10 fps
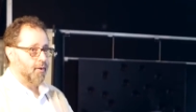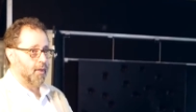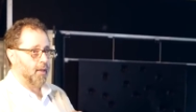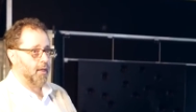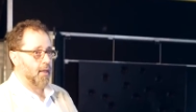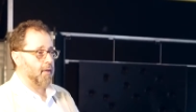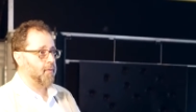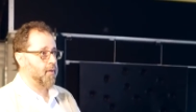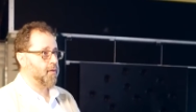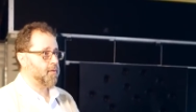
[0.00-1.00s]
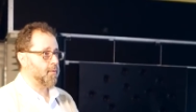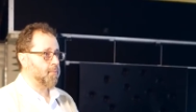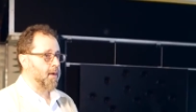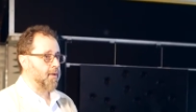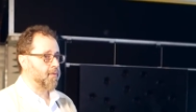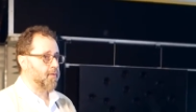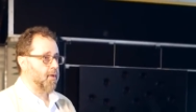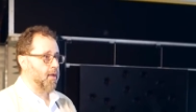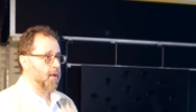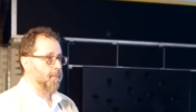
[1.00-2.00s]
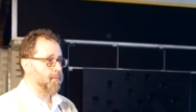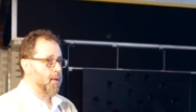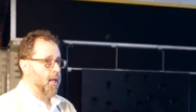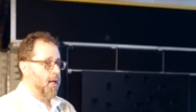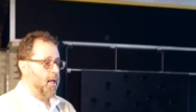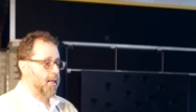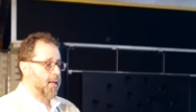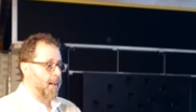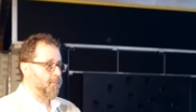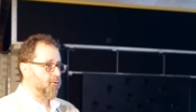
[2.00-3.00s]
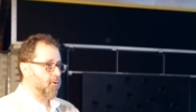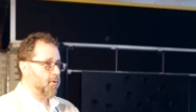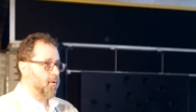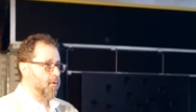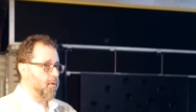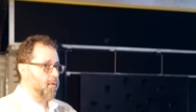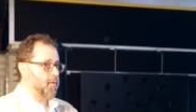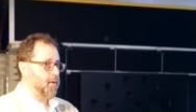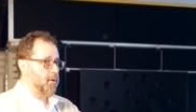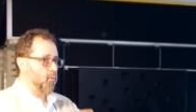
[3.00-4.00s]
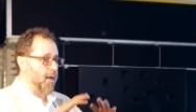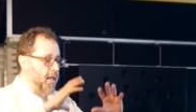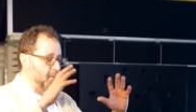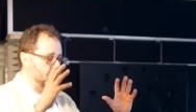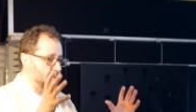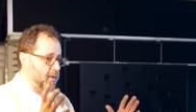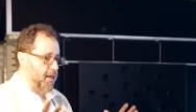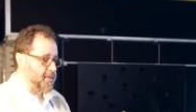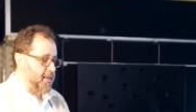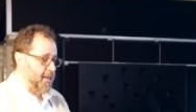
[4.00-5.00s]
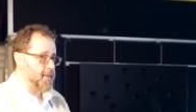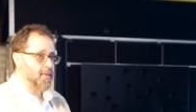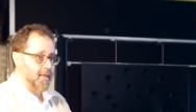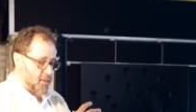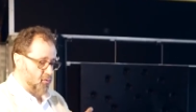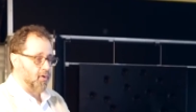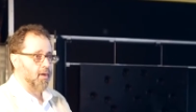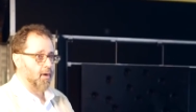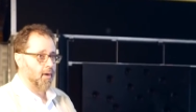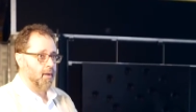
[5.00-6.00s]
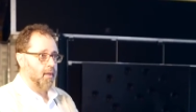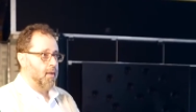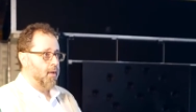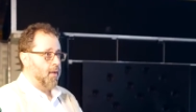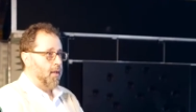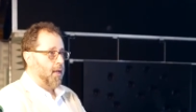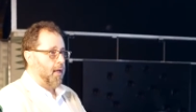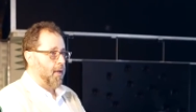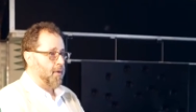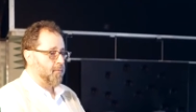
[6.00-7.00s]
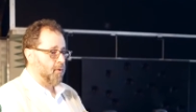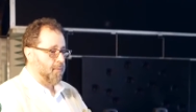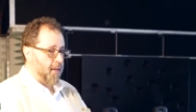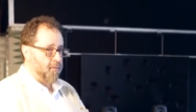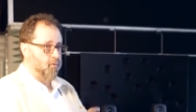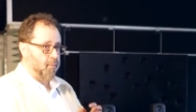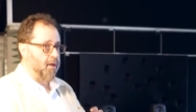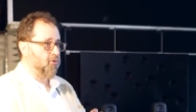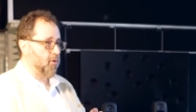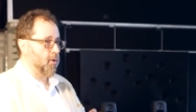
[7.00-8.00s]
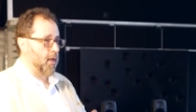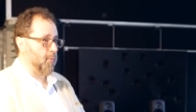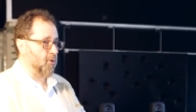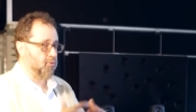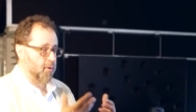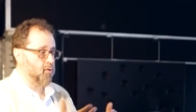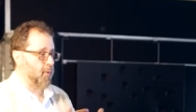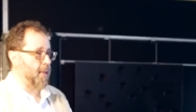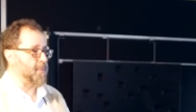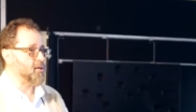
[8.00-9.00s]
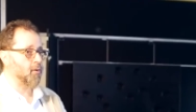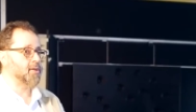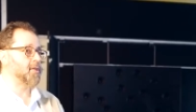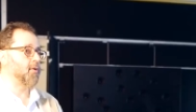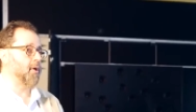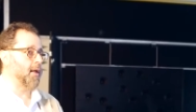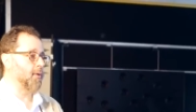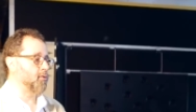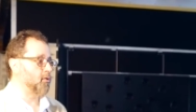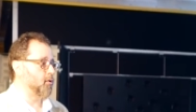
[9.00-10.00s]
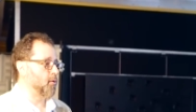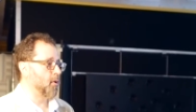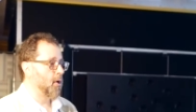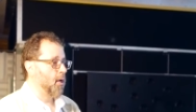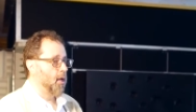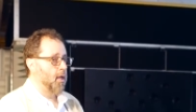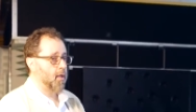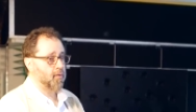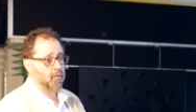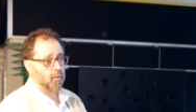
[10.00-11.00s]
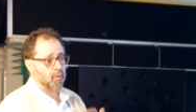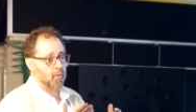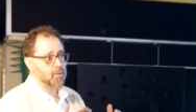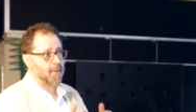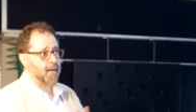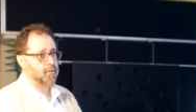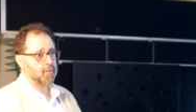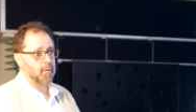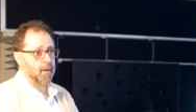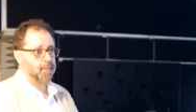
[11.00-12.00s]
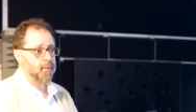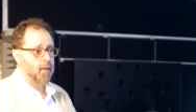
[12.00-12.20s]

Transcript: Okay, and these mics um, capture the waves as they hit that sphere, and from that information, and which this is what ambisonics theory allows you to do. This is all goes back to uh,